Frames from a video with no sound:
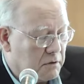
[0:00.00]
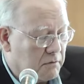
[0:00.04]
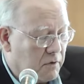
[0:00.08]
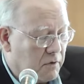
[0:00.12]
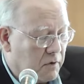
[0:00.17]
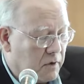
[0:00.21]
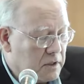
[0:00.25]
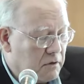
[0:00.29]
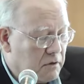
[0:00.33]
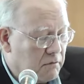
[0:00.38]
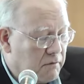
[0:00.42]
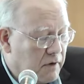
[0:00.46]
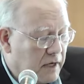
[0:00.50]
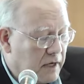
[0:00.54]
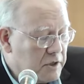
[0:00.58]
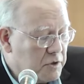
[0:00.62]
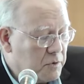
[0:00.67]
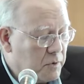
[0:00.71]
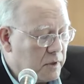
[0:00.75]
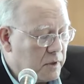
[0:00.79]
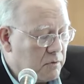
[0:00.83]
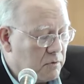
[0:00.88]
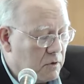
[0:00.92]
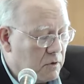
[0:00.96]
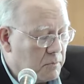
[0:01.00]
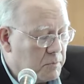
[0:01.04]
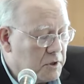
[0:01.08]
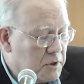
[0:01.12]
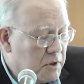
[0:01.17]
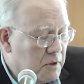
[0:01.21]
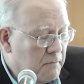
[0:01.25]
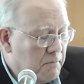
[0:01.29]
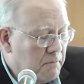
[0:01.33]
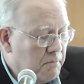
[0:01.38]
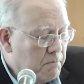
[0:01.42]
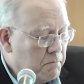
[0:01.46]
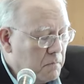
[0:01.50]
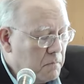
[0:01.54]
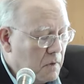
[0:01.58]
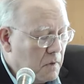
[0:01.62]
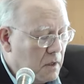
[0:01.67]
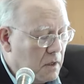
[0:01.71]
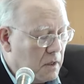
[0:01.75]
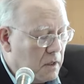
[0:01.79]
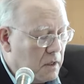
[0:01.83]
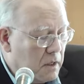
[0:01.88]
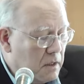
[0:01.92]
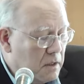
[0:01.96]
and various advisory groups,
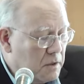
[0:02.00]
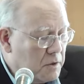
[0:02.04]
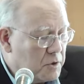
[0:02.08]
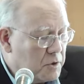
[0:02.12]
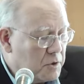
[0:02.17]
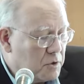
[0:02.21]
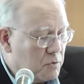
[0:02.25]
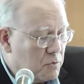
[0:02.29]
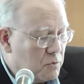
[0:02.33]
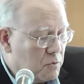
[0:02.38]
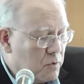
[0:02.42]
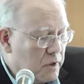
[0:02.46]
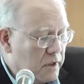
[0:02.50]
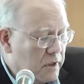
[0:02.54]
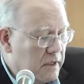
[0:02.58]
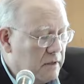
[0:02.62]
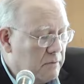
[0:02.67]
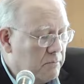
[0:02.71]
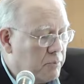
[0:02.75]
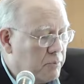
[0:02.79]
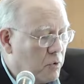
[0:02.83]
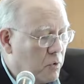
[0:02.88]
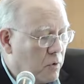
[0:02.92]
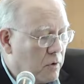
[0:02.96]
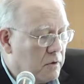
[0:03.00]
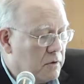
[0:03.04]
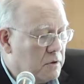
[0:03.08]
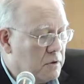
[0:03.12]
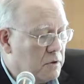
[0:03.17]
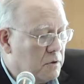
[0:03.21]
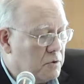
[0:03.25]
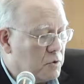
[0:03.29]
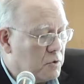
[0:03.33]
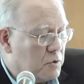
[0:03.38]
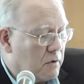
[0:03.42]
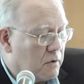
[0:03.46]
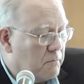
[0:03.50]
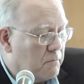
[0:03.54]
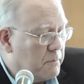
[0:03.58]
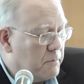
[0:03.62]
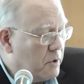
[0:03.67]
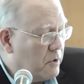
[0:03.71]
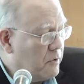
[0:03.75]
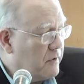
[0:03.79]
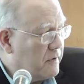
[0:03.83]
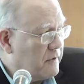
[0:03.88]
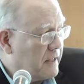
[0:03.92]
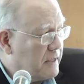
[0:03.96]
is really important to sort of
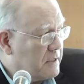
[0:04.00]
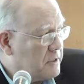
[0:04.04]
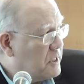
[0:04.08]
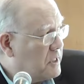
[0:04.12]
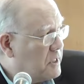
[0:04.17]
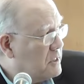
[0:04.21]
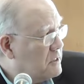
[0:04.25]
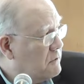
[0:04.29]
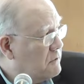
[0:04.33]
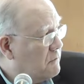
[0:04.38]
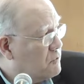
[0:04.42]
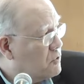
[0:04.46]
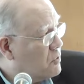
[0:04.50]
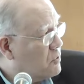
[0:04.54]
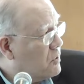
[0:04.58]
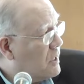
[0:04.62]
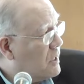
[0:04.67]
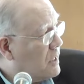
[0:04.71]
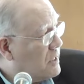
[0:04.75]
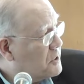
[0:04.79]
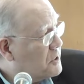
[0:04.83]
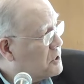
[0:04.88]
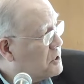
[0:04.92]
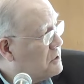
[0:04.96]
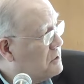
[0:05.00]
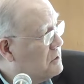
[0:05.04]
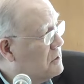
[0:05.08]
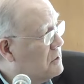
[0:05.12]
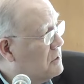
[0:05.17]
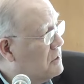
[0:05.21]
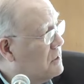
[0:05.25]
building that sense of trust